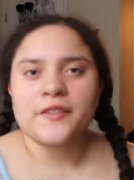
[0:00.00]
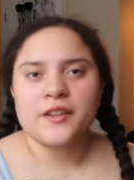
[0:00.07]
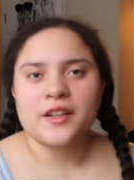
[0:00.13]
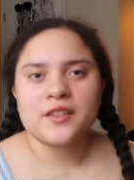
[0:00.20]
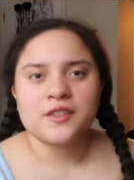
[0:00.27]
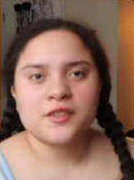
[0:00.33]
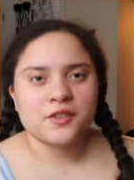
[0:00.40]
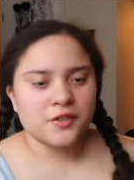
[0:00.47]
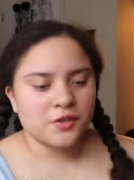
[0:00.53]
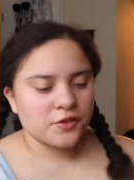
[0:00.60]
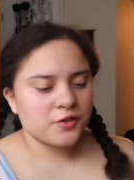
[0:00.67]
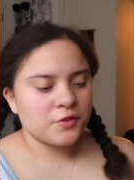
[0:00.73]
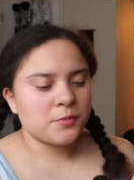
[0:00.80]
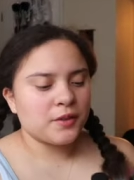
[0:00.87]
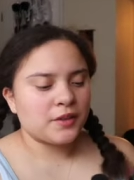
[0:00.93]
I forgot to show
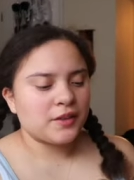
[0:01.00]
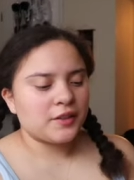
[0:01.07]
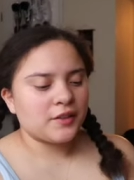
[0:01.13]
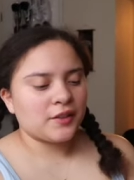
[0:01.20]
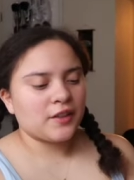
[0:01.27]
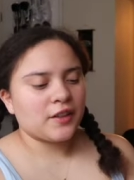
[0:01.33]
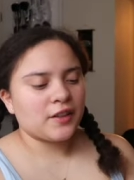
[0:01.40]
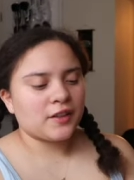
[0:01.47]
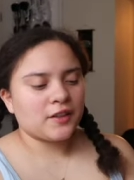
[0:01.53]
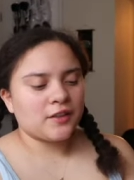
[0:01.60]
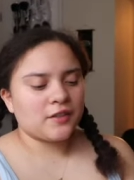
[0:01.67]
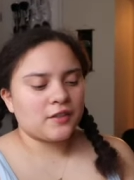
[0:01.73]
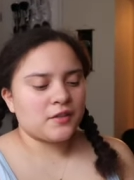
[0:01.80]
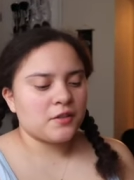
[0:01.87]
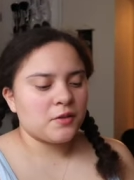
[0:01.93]
you, but these are like
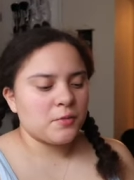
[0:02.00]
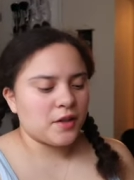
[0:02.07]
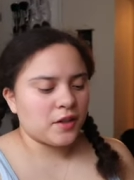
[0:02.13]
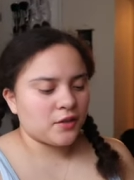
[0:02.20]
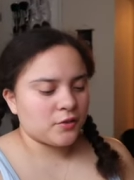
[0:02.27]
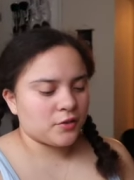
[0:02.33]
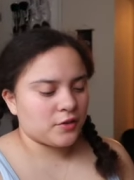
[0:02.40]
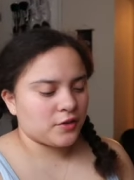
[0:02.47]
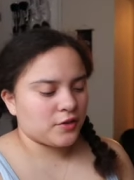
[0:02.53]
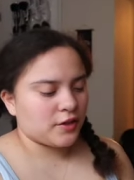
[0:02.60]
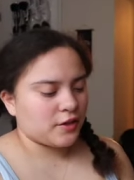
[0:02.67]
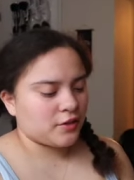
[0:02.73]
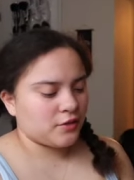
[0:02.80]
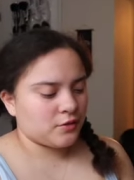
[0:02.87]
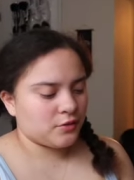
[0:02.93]
the main oils I
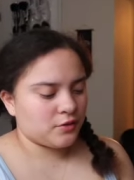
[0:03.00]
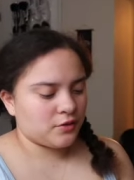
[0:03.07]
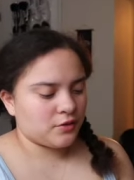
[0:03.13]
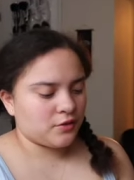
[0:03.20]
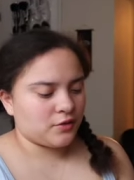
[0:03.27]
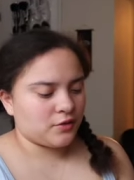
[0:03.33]
use.